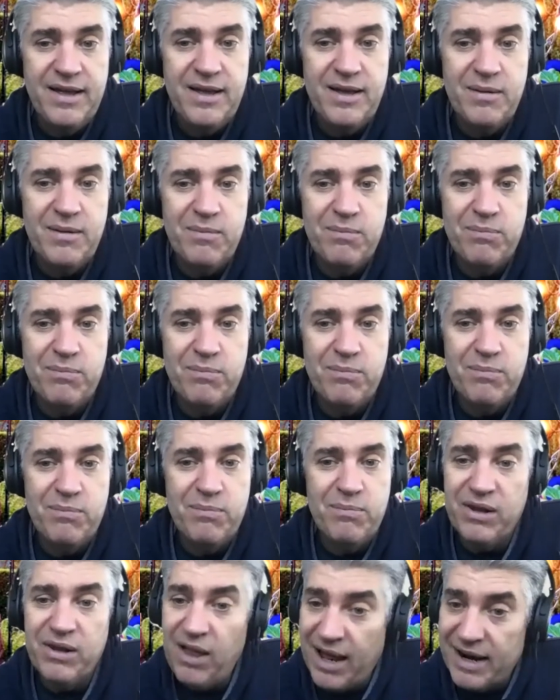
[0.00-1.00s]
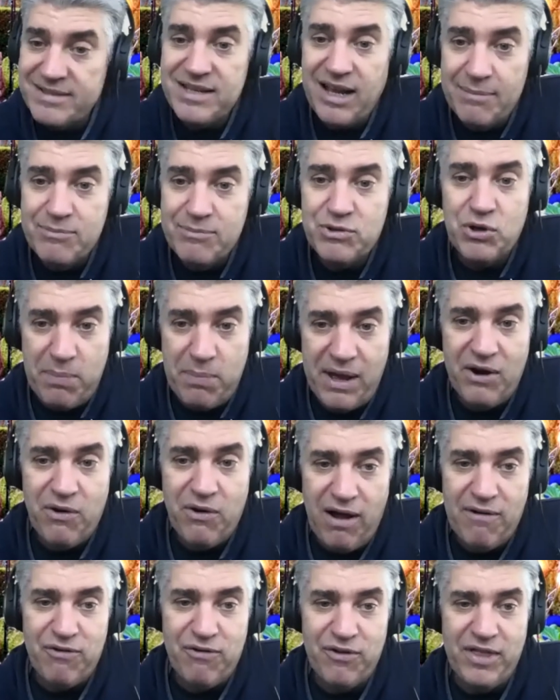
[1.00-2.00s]
but a lot of times you're better
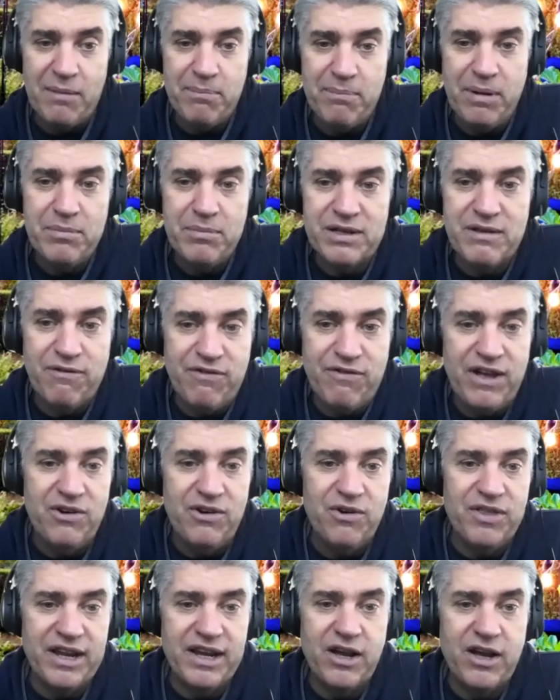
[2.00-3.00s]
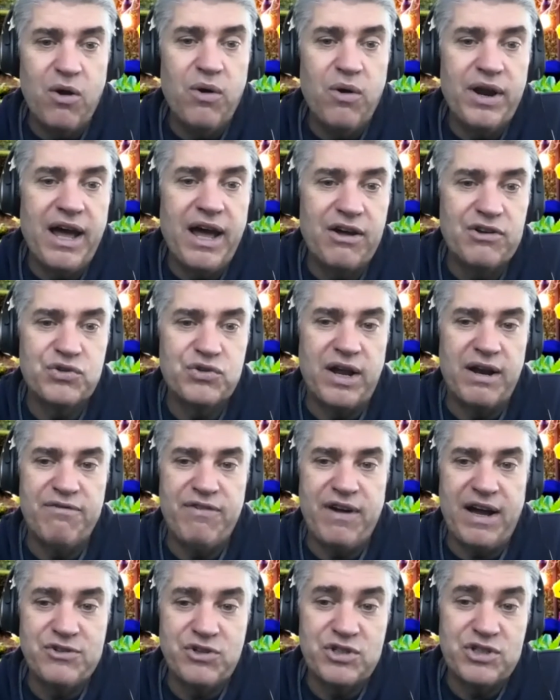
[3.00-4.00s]
off with that public defender than going out and trying to
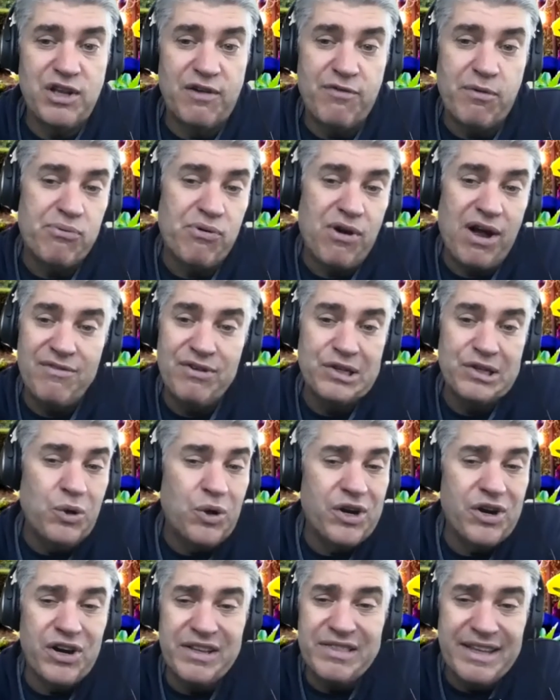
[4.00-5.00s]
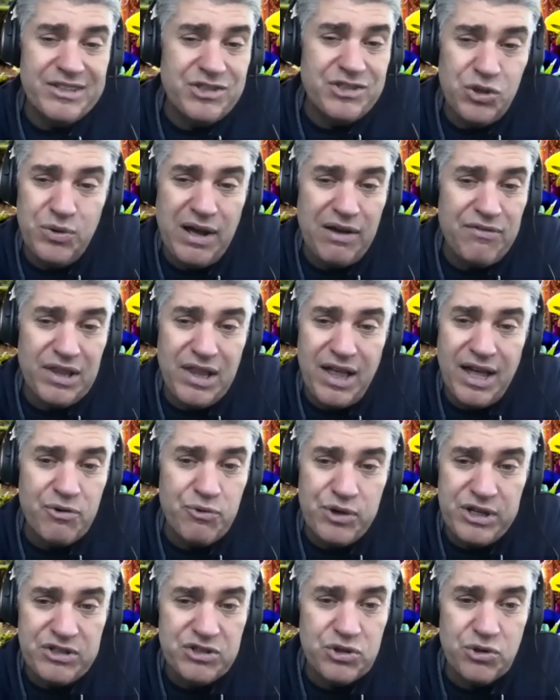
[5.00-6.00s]
find yourself a private lawyer, unless you have a lot of
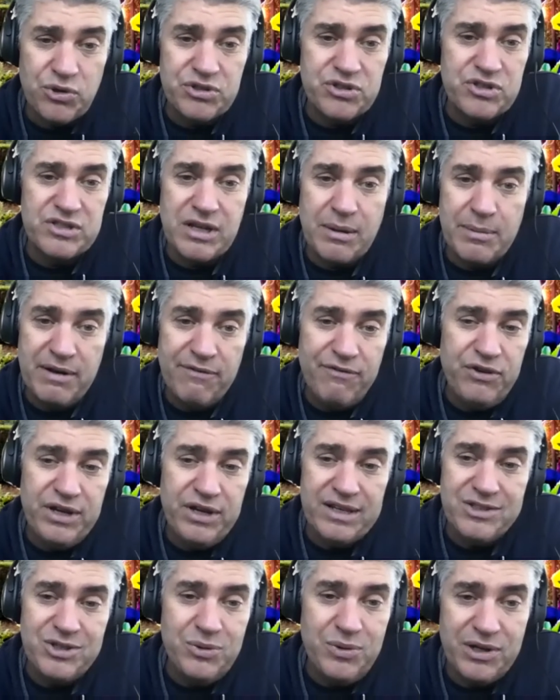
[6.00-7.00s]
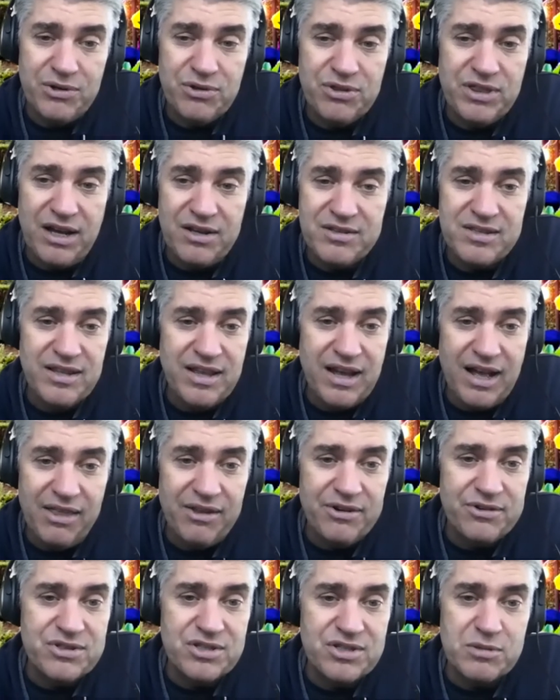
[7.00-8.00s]
resources. I mean, if you got
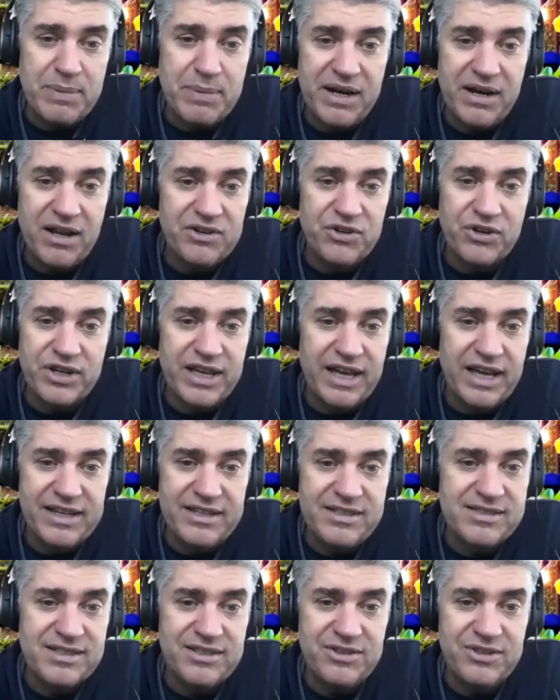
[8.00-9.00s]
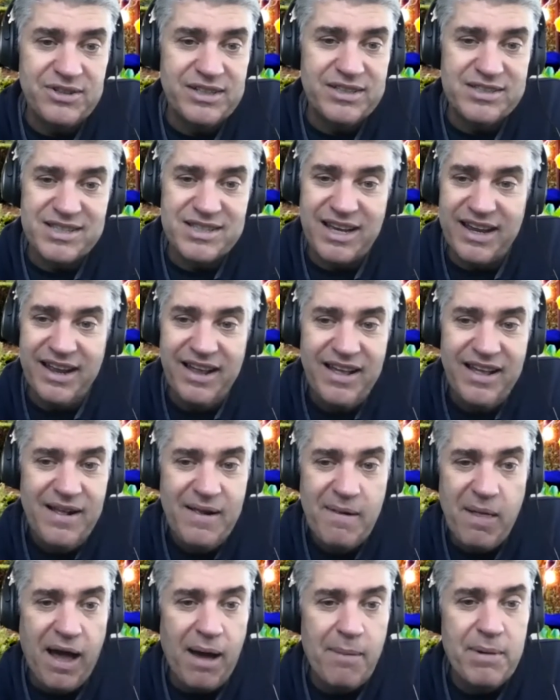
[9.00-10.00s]
$200,000 to spend on your case and you can say,
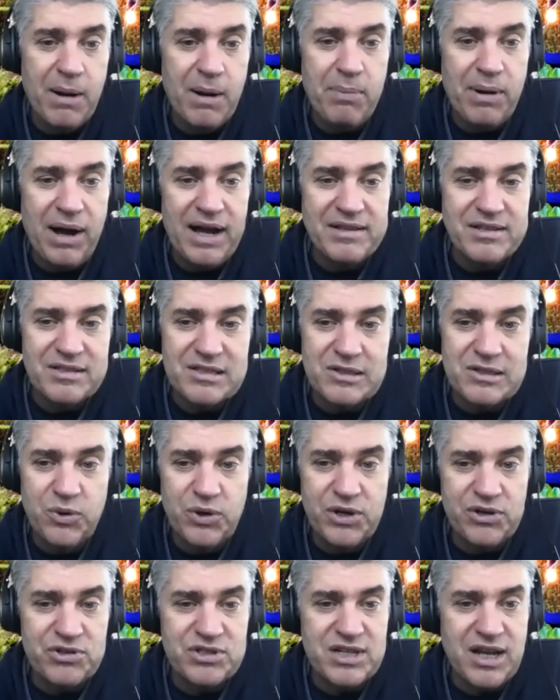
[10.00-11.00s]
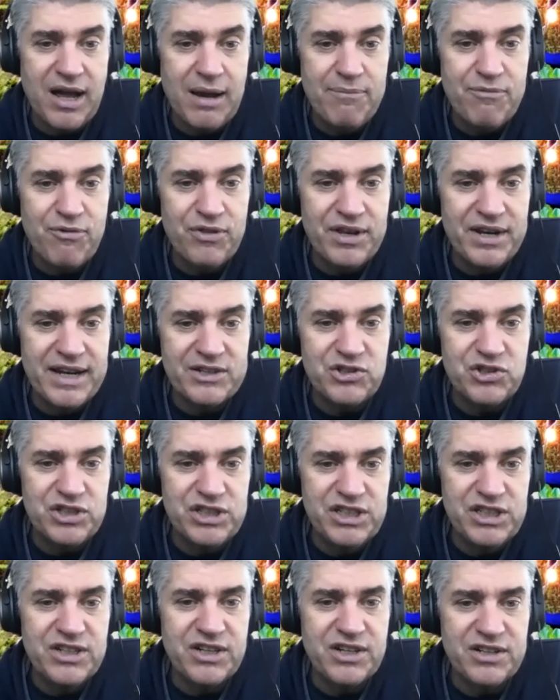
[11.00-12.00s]
I'm going to buy this lawyer's time for the next
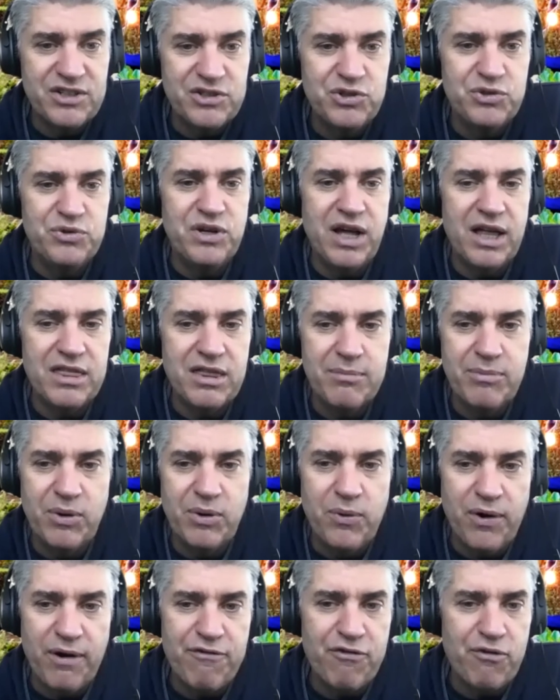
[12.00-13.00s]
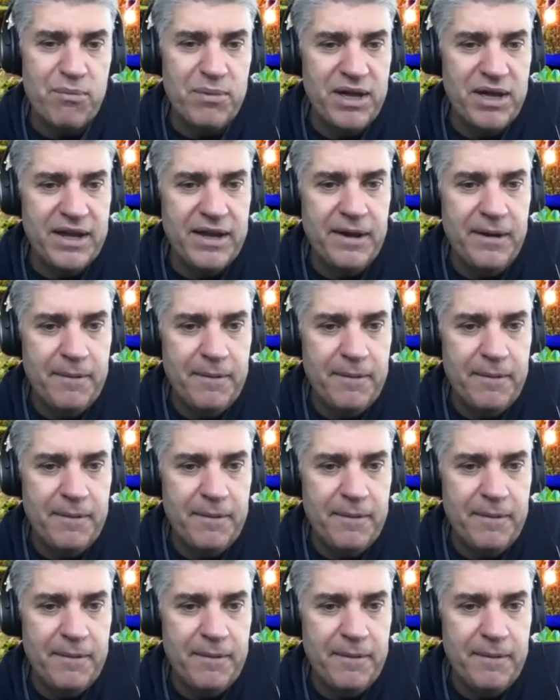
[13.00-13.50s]
year to do nothing but work for me,